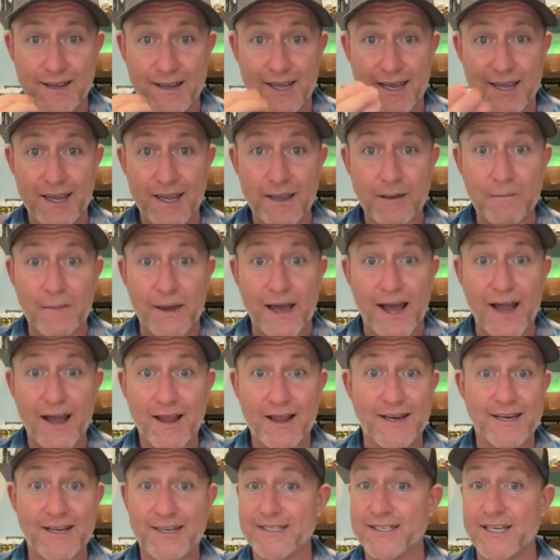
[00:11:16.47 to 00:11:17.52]
kicking
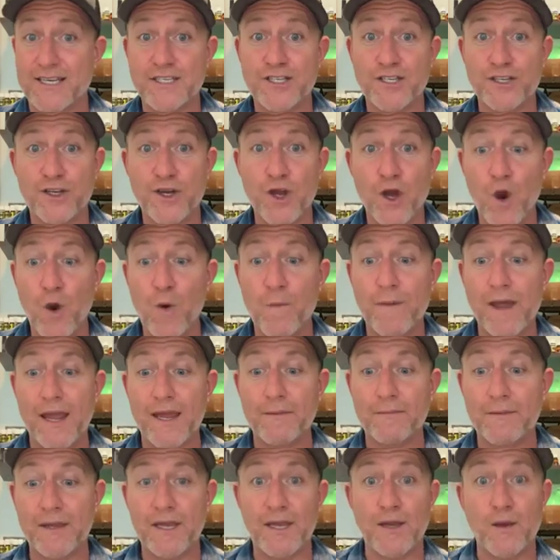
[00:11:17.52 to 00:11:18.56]
back, and it doesn't know
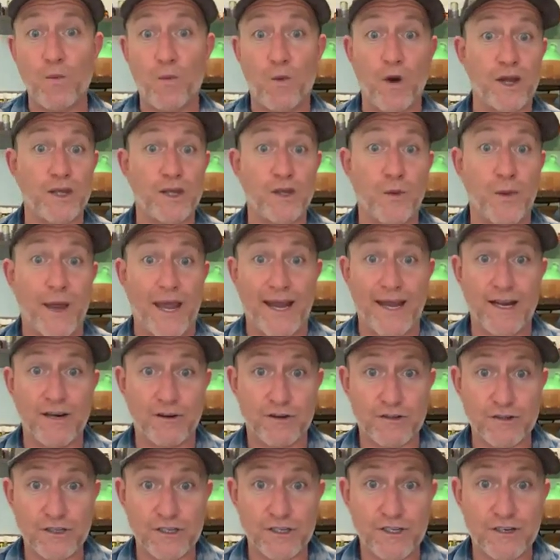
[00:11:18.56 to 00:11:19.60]
maybe what you ate
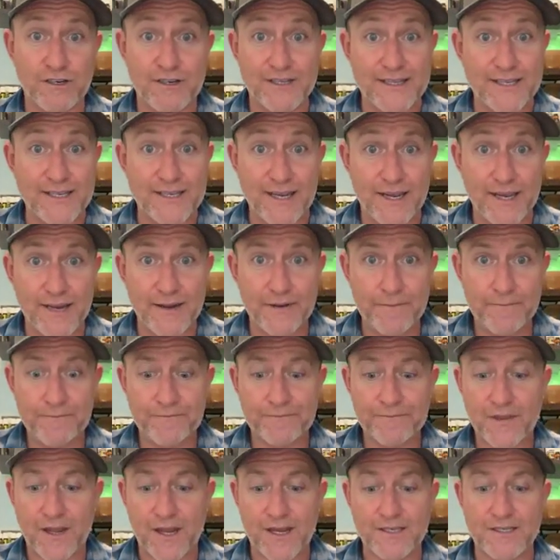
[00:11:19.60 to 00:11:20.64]
earlier in the day.
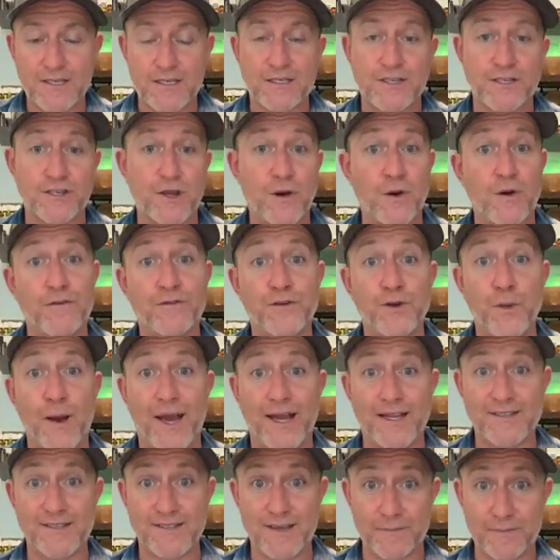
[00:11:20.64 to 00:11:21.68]
It doesn't know if you
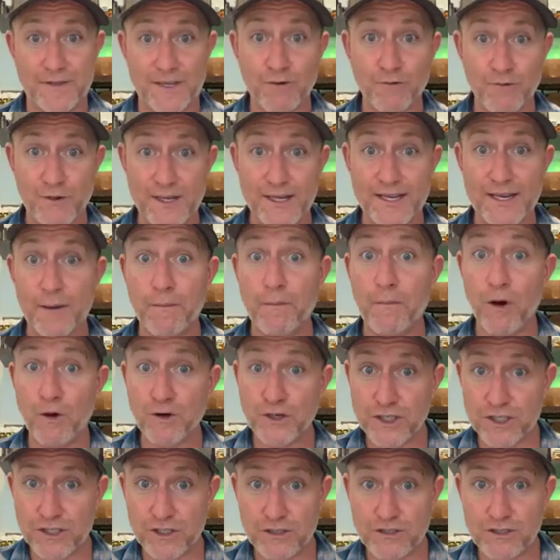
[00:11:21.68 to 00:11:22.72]
had something really
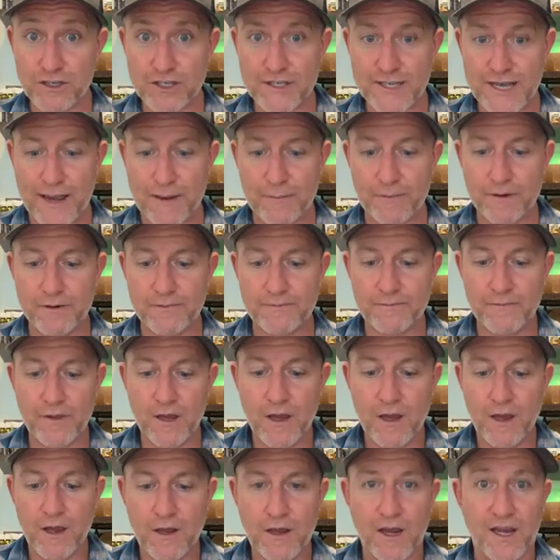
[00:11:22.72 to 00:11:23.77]
emotional just happen.
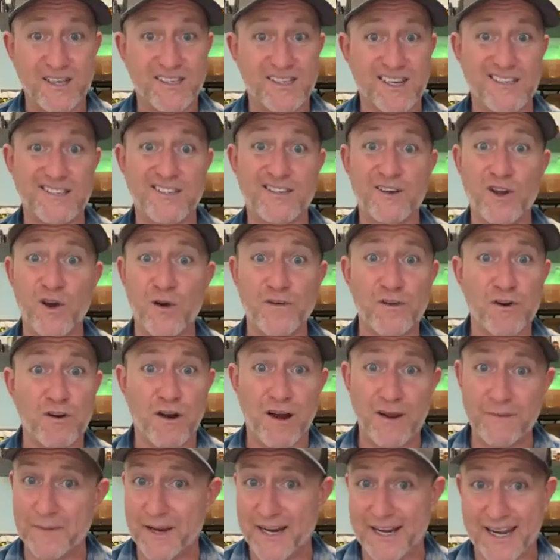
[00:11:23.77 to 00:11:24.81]
It doesn't know if you're
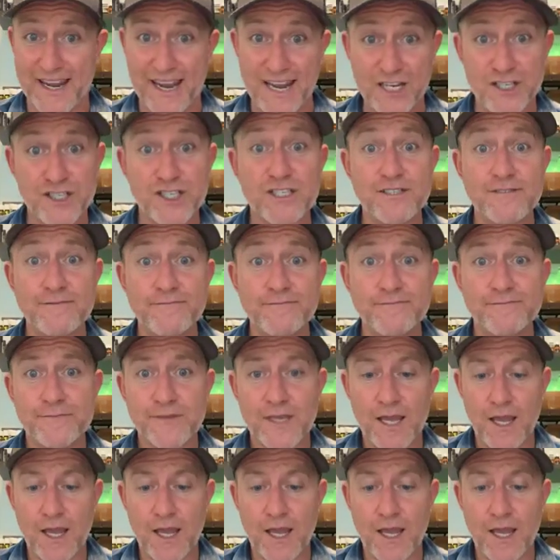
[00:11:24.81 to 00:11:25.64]
on medication,